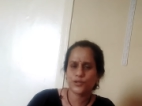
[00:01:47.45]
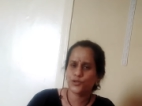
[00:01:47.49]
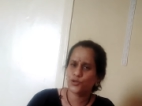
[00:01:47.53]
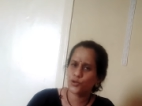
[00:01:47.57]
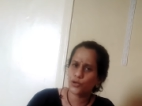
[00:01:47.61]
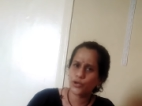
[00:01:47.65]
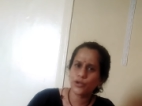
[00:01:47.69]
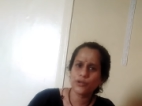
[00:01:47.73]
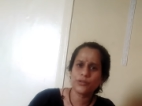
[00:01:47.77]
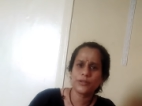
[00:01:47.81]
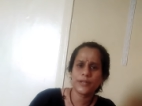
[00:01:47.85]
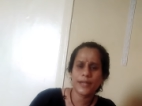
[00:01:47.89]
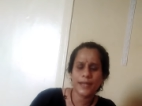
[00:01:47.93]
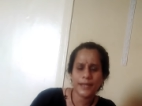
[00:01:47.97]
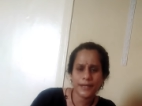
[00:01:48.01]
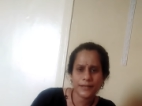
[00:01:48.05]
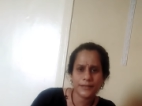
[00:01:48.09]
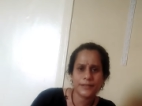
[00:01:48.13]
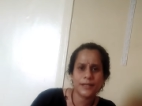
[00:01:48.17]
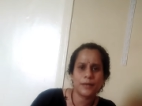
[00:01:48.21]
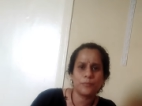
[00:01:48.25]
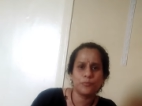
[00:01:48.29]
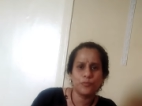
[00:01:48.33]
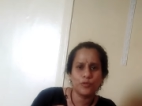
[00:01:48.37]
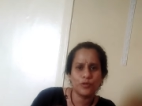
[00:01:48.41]
Do you
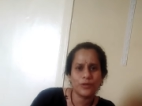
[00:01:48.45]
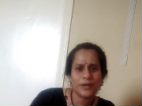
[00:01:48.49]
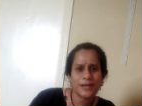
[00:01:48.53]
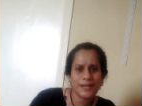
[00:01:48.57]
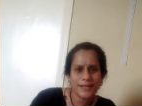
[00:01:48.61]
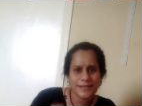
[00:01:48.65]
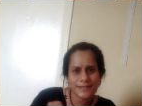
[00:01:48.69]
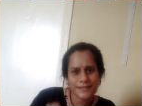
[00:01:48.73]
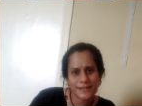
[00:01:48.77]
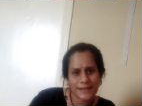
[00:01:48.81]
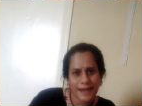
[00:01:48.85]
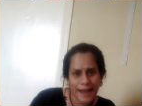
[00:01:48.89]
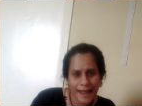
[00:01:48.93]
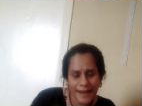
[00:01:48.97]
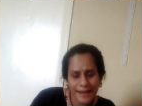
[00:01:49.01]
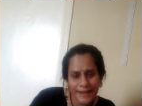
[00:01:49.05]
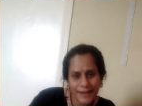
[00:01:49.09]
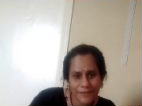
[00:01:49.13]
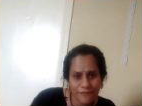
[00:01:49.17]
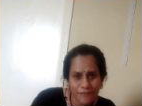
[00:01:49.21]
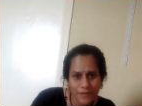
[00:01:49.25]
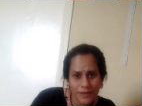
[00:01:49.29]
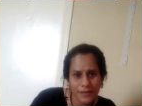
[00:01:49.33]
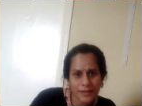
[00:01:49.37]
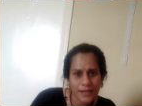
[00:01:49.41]
think the moon is
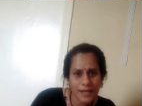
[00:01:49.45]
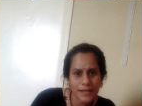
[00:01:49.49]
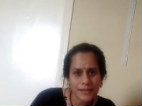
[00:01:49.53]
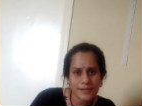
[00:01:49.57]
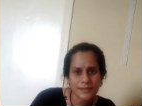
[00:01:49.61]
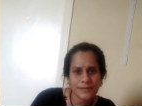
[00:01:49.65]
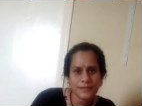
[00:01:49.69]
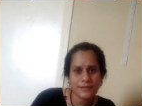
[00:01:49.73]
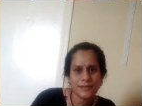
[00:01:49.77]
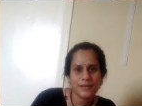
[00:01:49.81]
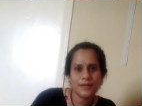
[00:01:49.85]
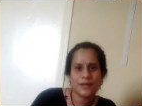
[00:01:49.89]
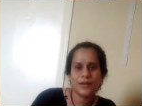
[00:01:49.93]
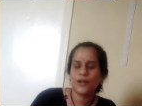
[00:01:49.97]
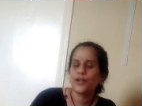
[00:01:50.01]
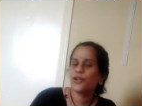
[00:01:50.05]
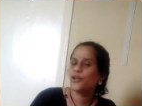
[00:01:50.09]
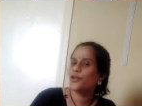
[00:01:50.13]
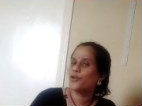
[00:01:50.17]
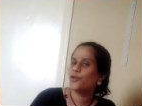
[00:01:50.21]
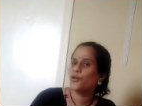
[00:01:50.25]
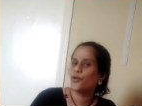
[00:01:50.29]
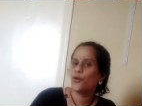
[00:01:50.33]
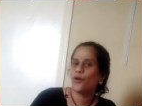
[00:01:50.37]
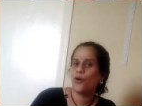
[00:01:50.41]
running with us?
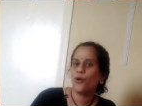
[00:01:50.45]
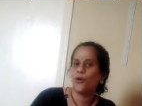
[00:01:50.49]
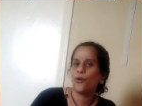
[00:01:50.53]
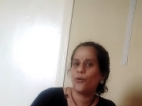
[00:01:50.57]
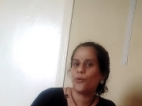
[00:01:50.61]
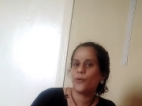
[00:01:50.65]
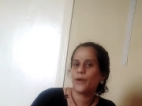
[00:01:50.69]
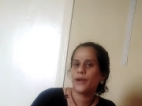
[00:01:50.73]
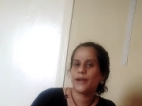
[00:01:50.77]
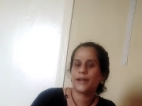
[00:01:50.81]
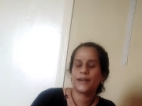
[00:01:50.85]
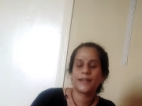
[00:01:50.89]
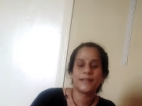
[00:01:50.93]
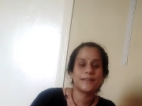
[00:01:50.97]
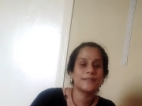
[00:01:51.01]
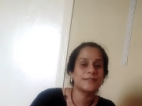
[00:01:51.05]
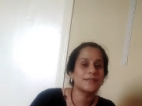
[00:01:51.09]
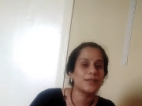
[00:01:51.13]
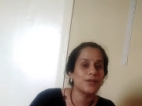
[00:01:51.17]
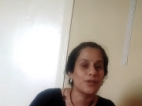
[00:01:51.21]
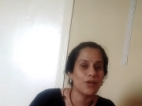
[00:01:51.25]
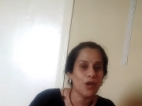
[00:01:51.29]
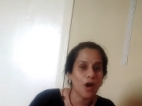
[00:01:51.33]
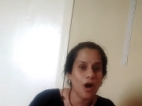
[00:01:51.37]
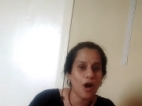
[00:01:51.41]
No, it
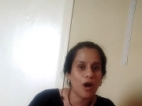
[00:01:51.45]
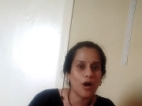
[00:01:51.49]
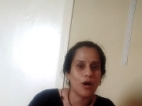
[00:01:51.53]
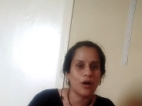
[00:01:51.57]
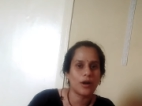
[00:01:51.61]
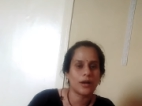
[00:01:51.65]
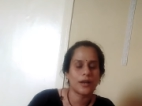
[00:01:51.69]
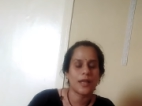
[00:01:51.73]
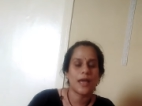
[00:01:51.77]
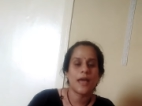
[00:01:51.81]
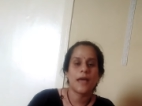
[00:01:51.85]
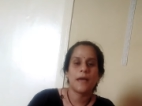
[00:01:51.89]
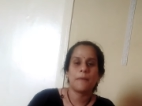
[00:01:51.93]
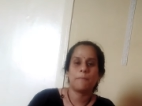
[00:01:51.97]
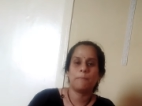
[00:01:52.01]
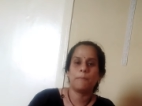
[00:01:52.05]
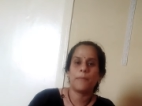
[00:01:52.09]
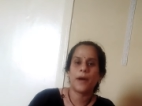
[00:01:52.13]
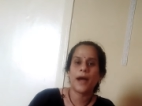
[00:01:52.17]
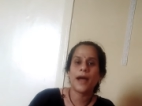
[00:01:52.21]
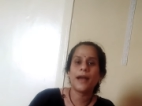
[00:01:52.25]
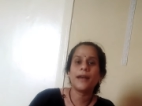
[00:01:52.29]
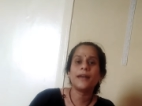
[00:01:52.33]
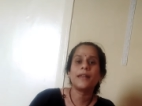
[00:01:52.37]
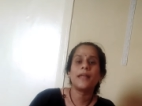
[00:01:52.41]
is not.
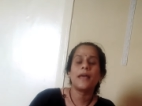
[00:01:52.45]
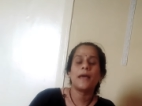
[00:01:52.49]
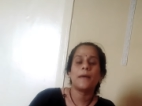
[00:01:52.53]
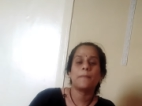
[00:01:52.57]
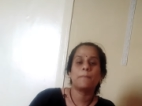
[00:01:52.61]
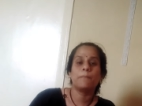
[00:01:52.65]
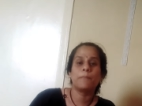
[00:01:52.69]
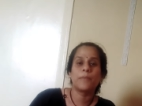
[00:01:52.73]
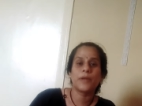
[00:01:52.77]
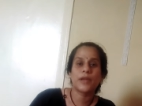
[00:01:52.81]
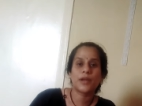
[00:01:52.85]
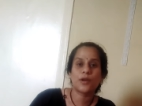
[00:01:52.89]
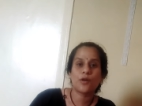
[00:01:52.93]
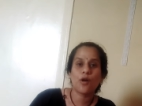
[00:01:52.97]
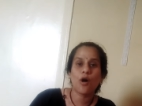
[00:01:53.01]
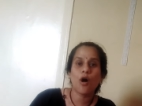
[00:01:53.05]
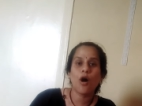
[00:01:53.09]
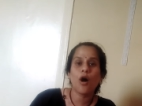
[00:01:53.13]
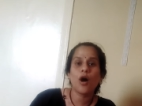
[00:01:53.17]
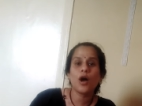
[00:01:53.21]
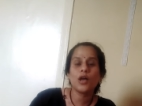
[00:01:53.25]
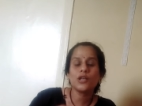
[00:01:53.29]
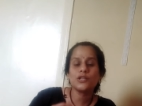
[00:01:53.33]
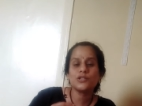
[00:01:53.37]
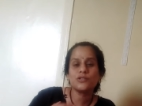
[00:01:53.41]
But
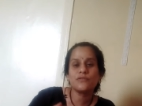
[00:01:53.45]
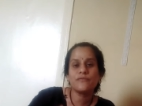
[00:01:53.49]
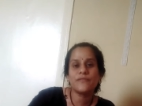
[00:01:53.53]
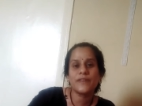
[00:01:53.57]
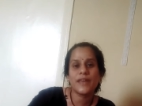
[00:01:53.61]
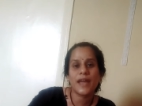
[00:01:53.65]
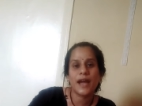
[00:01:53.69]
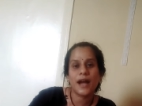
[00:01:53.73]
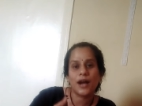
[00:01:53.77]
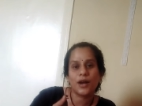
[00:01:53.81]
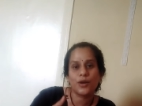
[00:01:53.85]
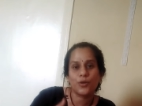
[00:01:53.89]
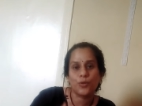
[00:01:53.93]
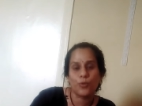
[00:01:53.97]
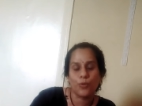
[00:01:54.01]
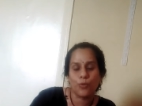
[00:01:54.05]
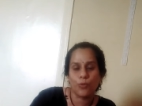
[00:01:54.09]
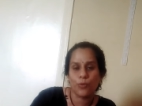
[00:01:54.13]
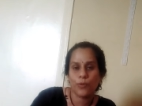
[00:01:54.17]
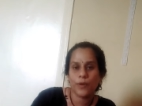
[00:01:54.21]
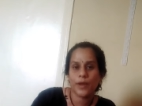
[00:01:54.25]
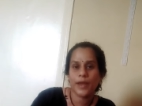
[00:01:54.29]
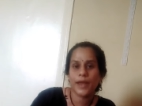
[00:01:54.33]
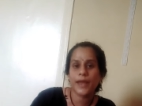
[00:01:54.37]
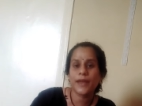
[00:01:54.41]
because we are
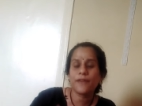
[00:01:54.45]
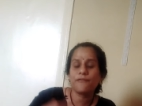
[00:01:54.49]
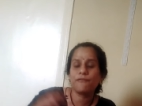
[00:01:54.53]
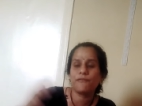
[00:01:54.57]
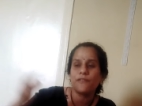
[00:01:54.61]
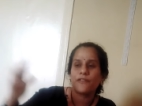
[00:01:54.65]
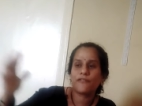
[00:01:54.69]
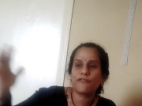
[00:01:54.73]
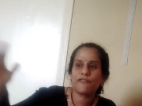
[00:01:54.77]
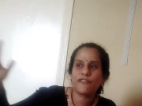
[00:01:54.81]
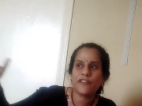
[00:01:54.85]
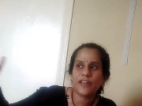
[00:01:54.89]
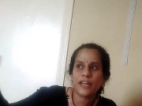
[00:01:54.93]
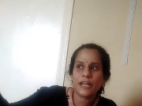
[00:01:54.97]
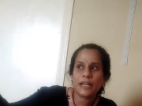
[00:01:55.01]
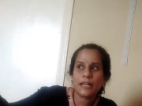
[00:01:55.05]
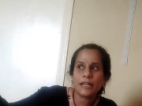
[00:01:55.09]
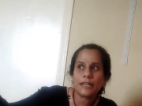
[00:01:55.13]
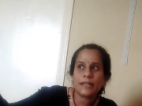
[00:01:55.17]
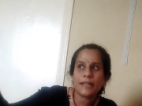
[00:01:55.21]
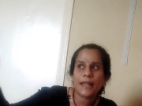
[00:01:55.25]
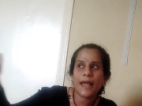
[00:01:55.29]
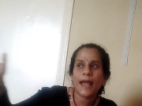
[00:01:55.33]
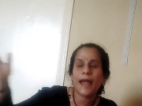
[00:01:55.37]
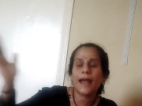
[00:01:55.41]
going, we
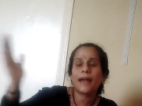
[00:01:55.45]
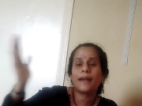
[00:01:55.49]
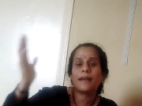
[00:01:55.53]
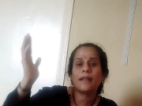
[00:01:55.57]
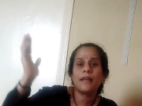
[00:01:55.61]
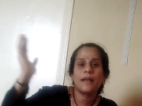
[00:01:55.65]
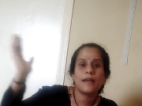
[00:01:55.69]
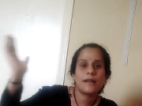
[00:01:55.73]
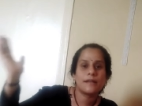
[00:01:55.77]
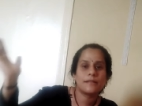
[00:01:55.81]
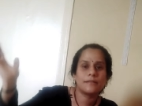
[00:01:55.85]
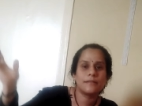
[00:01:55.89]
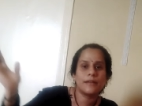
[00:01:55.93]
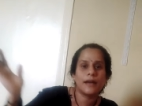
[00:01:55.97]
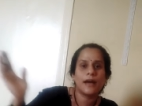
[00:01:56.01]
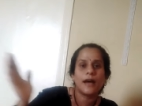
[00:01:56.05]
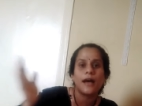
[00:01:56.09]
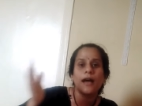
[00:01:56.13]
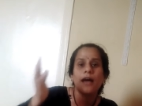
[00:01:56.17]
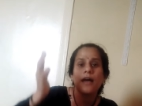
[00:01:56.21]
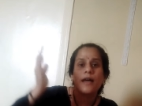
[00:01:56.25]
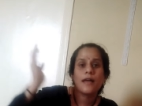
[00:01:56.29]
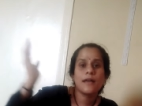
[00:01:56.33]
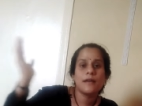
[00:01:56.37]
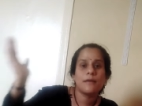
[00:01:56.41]
feel that the
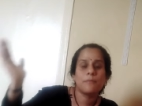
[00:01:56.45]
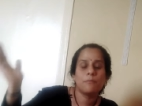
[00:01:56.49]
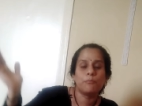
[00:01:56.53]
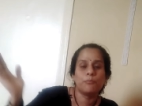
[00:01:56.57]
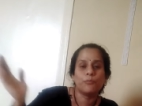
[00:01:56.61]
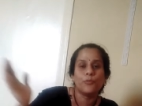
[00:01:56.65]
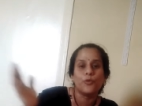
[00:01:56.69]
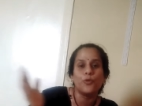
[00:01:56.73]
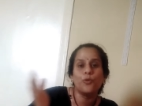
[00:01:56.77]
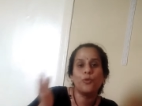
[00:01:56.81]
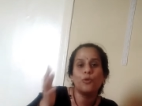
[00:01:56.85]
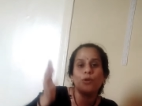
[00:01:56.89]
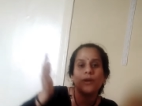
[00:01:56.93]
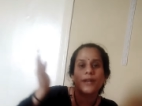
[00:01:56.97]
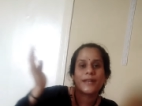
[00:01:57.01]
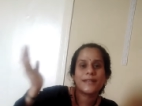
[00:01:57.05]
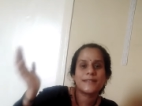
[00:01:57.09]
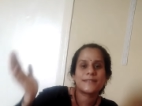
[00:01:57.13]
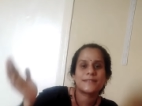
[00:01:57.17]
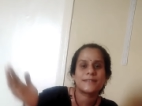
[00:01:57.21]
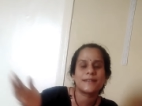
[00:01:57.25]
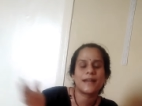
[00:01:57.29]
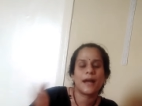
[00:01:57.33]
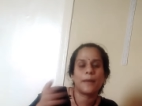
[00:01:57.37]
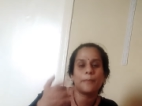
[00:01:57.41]
moon
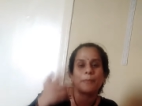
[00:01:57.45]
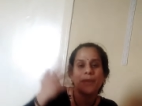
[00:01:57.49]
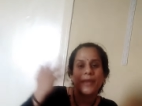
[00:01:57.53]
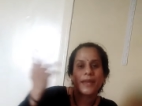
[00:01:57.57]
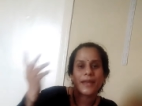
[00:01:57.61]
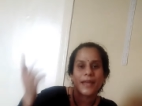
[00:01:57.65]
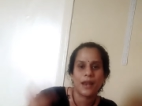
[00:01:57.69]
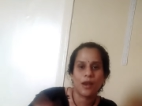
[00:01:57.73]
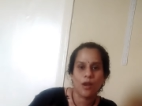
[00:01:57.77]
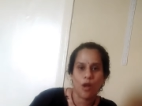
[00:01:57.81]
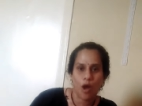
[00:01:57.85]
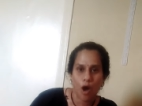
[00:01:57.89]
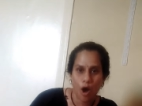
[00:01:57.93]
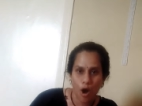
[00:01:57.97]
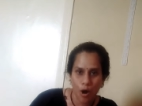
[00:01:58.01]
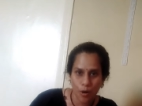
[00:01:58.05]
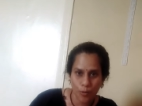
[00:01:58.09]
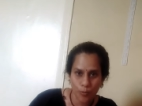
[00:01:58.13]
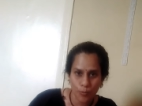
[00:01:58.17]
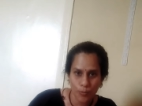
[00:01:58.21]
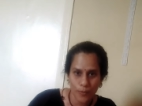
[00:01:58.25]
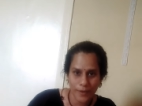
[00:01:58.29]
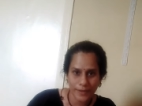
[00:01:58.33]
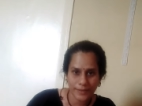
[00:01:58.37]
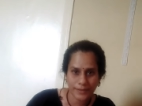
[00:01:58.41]
is coming
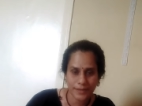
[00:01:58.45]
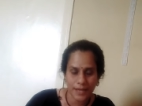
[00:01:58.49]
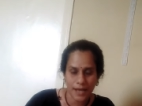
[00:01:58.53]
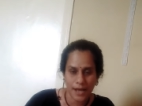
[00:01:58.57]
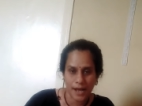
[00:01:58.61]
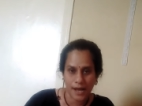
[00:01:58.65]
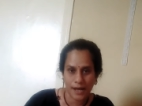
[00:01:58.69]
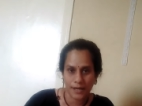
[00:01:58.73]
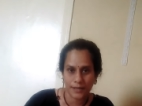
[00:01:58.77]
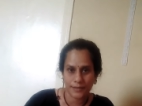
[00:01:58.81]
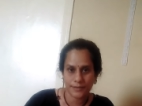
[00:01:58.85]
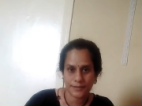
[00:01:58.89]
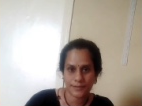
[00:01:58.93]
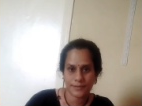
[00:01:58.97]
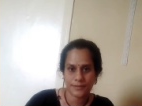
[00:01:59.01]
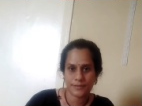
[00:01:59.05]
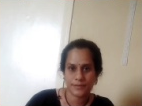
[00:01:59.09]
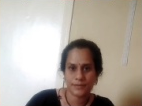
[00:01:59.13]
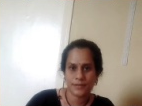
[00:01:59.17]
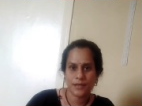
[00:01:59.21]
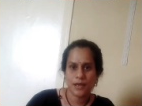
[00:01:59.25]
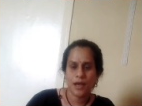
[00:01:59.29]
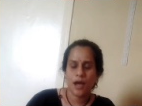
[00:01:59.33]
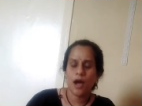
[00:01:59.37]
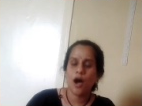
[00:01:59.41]
along with
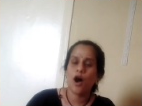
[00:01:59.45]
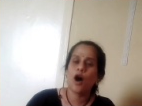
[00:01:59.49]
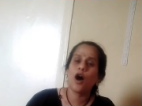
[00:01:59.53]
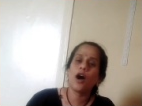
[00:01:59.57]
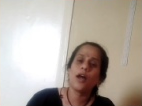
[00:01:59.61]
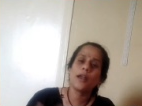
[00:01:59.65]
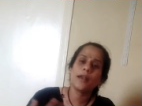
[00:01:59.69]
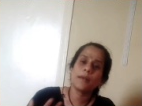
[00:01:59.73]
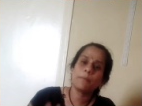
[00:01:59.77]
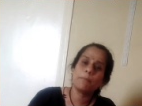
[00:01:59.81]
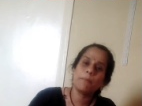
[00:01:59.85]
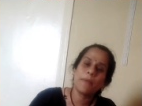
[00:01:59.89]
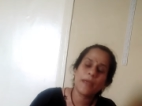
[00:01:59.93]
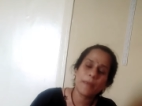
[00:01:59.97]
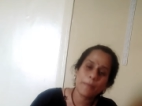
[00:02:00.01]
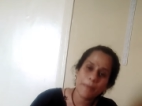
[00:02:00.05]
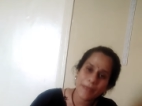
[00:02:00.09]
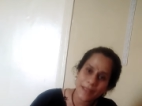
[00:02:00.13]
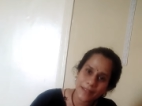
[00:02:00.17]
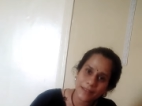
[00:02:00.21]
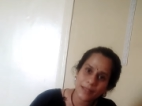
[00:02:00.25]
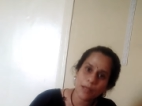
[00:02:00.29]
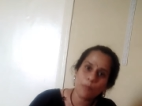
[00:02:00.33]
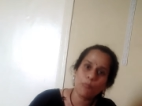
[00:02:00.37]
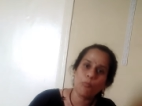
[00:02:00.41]
us. Or maybe
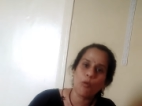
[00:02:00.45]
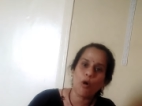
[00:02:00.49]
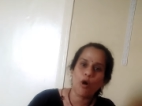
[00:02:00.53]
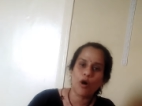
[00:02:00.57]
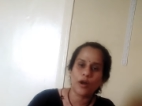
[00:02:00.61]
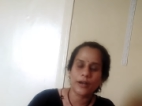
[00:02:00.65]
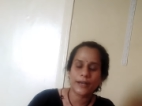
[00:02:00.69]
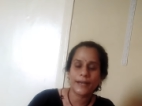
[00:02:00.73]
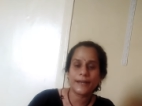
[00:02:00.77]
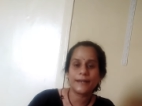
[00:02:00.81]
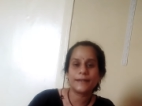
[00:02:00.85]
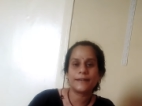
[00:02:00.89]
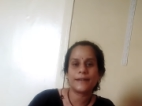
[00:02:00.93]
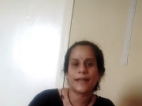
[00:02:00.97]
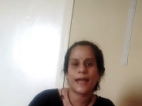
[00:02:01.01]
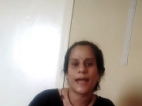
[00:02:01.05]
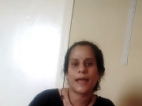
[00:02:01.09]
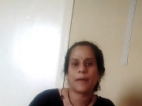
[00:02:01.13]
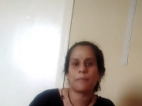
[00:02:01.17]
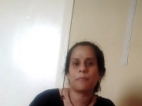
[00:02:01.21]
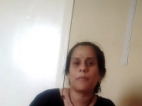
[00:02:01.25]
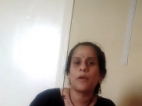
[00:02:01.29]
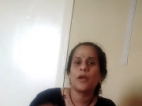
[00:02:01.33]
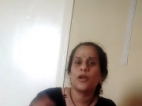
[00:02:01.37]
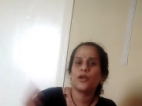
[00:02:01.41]
in the morning
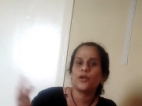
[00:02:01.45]
time,